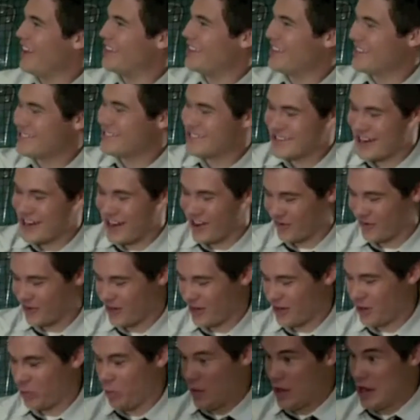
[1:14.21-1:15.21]
It's just not
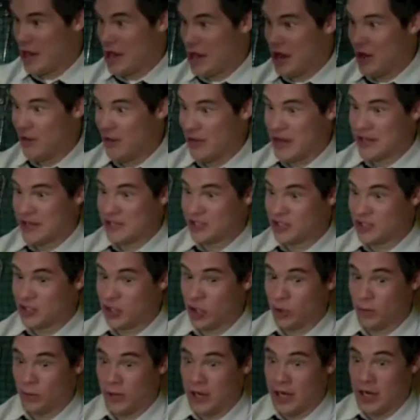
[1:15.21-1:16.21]
real. It. Whoa, that is
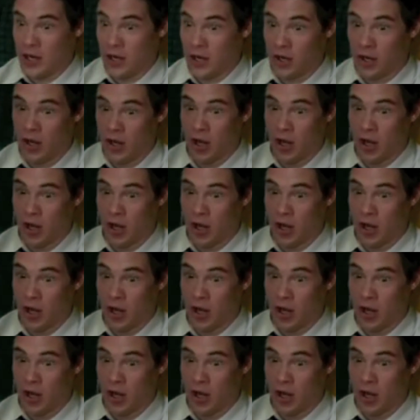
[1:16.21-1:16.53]
too real.